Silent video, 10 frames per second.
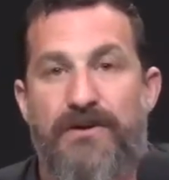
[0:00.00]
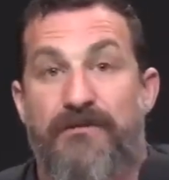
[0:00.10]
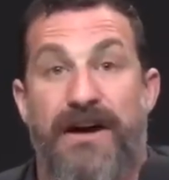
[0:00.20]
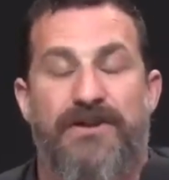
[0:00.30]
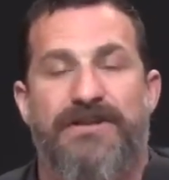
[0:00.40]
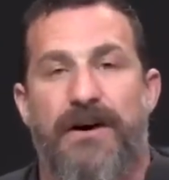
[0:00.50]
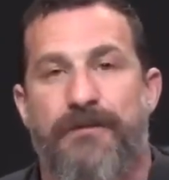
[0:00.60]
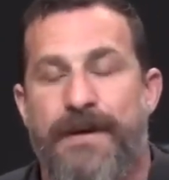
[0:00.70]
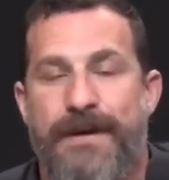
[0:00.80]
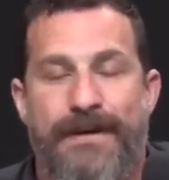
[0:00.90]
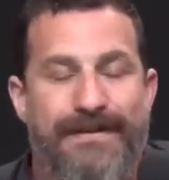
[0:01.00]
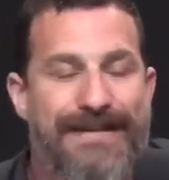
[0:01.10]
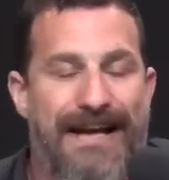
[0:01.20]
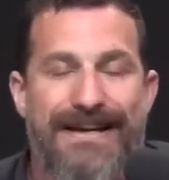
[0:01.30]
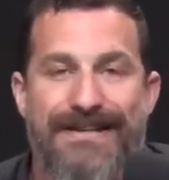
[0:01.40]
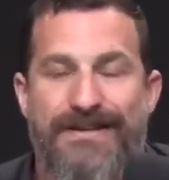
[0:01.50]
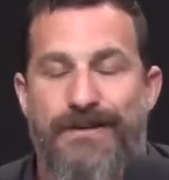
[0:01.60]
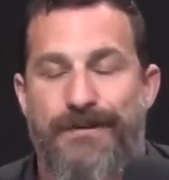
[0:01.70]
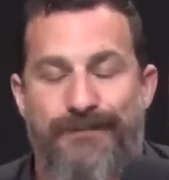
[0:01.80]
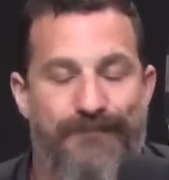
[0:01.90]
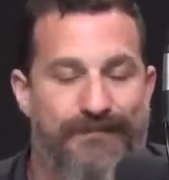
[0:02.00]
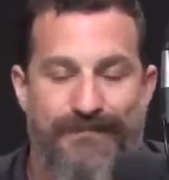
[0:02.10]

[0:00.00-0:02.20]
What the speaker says: or you find yourself tending to